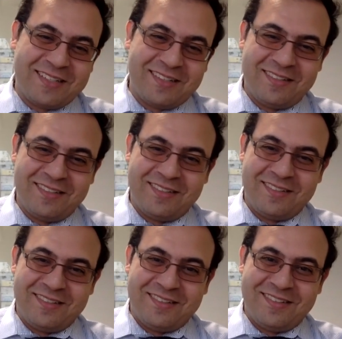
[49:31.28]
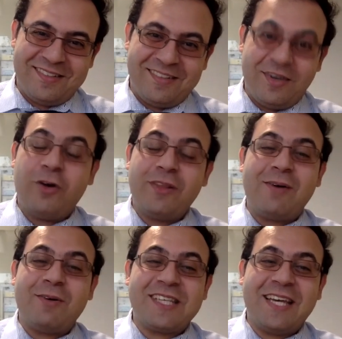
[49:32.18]
no that was it he oh, just
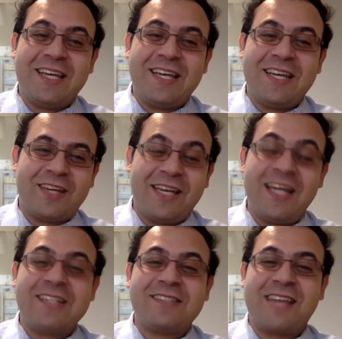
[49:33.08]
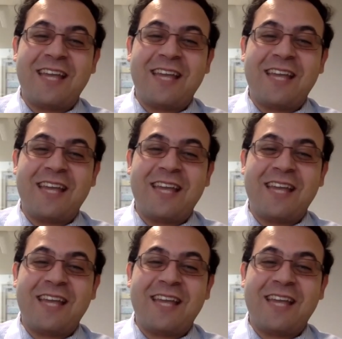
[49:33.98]
that was it okay yes yeah.